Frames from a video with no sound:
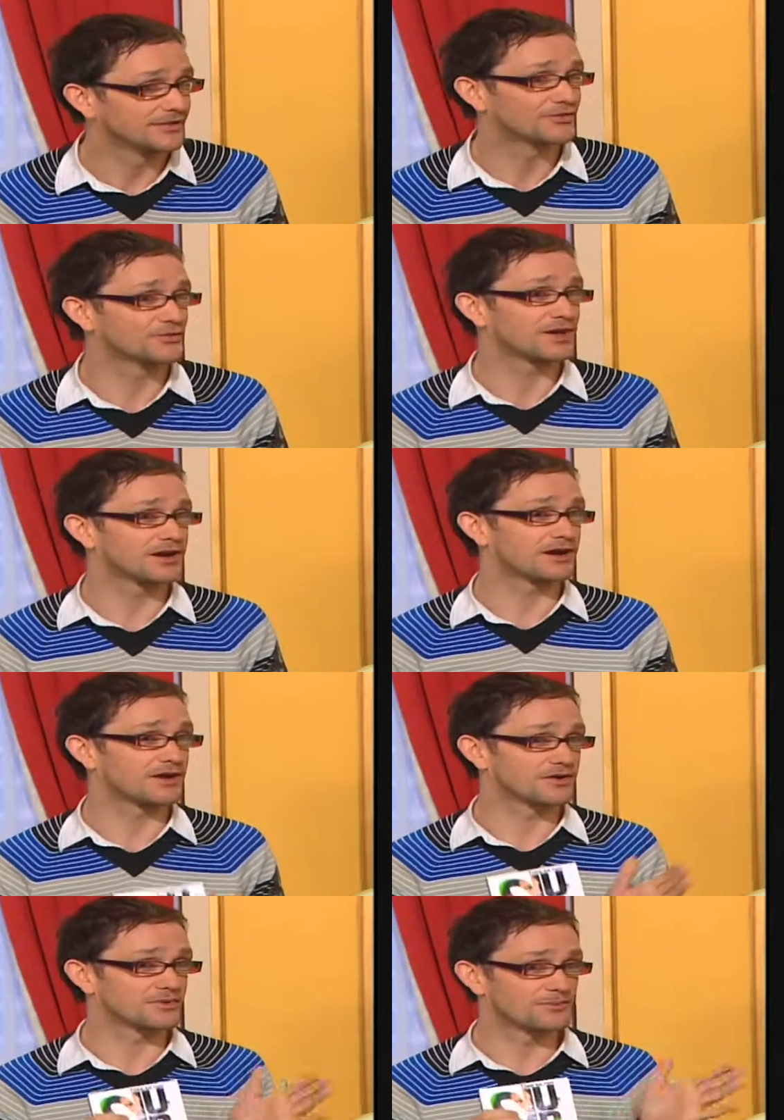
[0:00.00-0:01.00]
so they
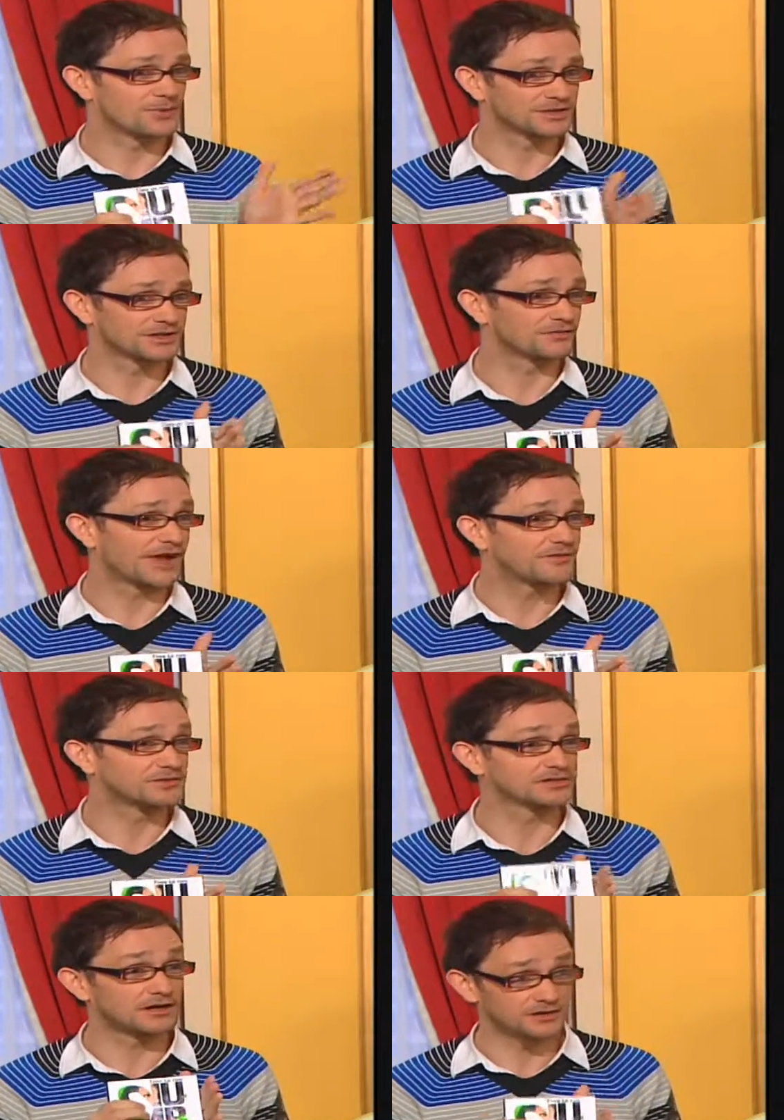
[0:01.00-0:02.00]
are there. putting a lot of
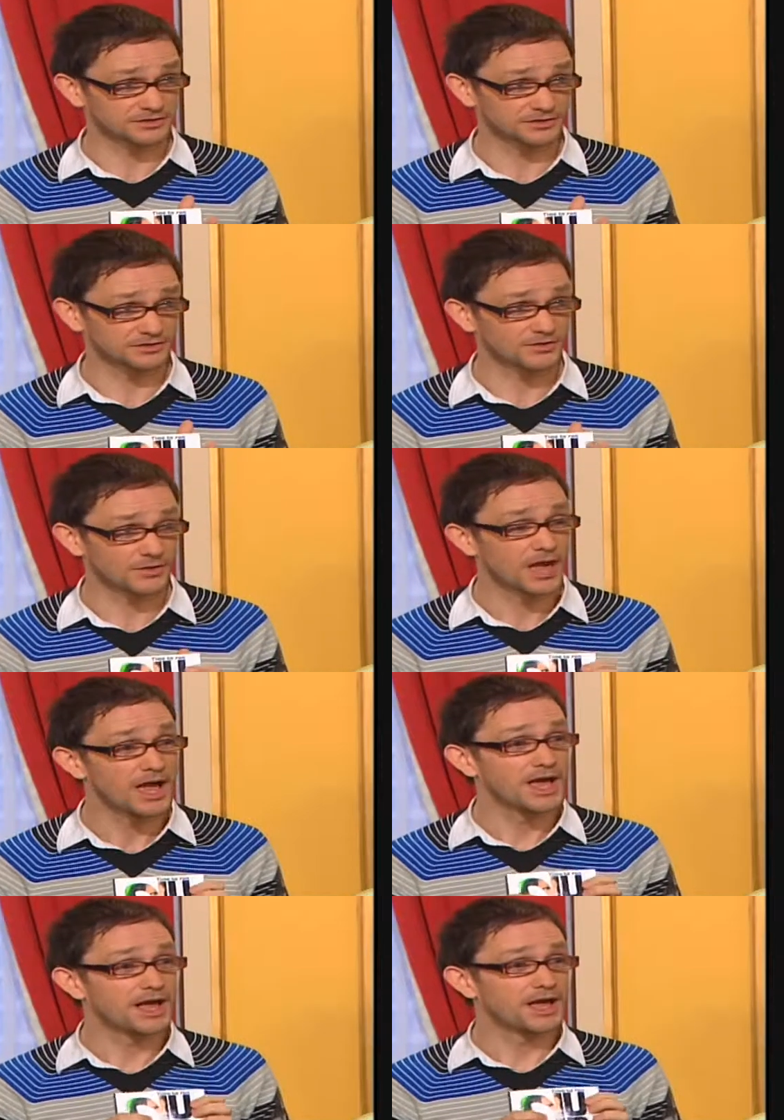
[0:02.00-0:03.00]
emphasis on that's, her. That's so a
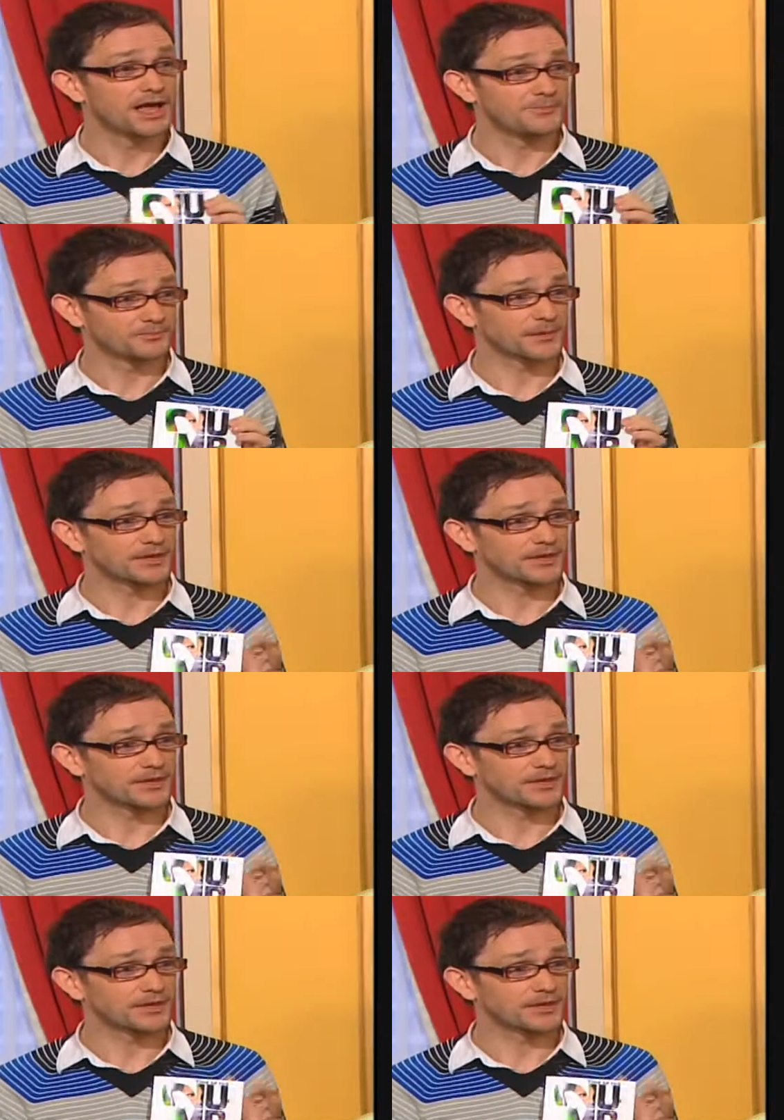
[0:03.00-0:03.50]
very good great idea.